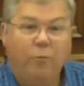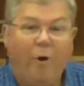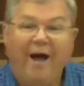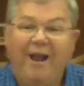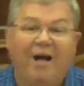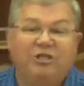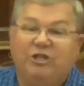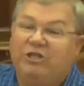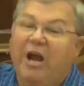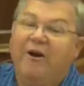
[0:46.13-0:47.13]
And why not
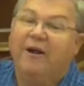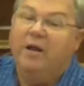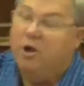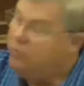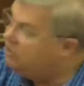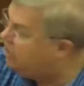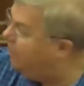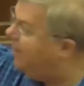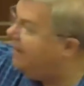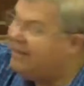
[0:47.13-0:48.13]
share it with
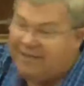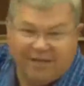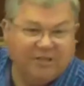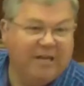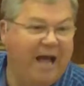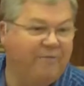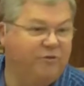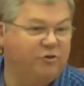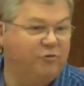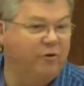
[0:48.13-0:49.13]
somebody that doesn't have
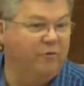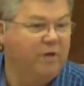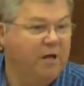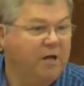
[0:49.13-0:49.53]
the truth?